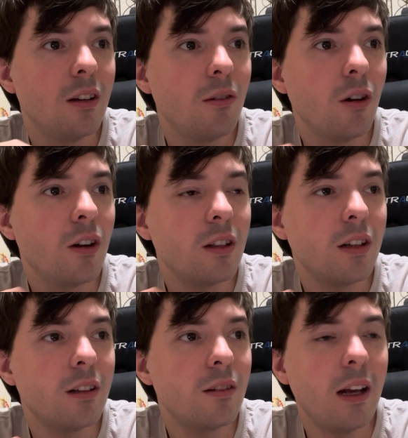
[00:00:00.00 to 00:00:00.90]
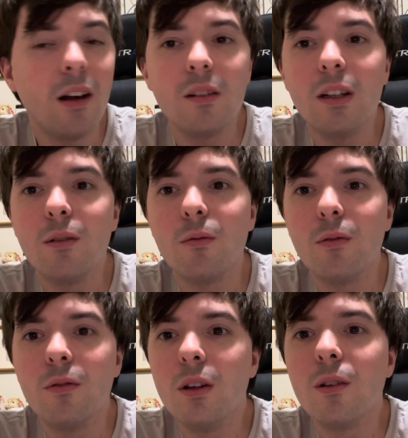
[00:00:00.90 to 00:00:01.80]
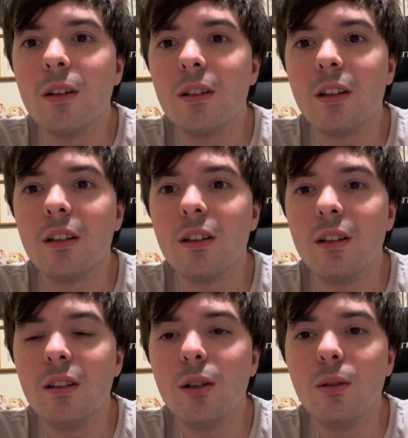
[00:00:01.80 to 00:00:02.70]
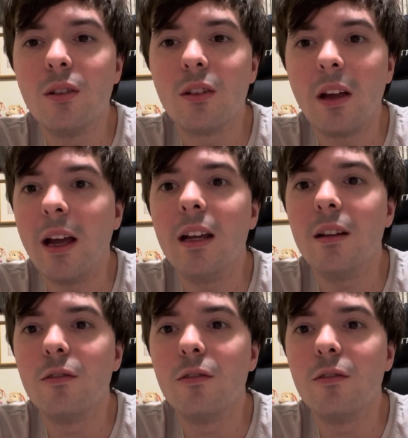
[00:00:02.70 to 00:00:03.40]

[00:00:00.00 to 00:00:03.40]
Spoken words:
learning how to even fill it and use a